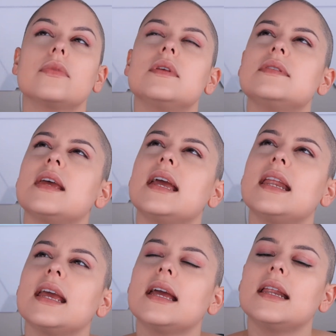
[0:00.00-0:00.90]
It's
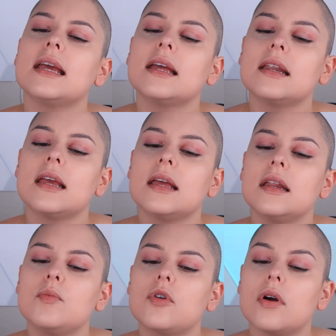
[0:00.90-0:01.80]

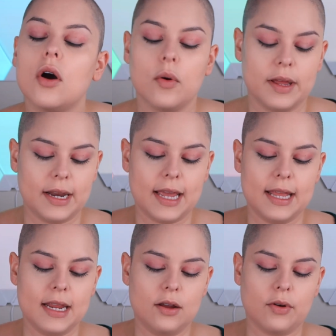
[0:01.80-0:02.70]
80 more. Oh, and
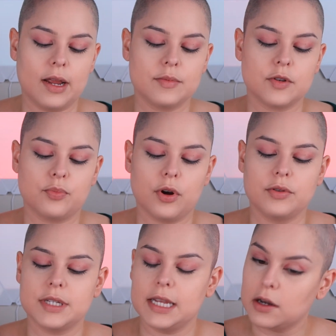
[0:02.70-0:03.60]
80 grams of
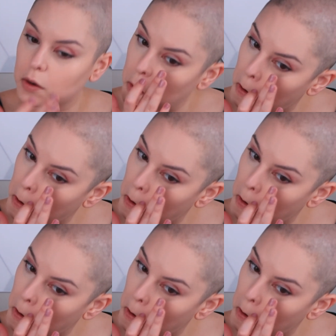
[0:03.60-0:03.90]
protein.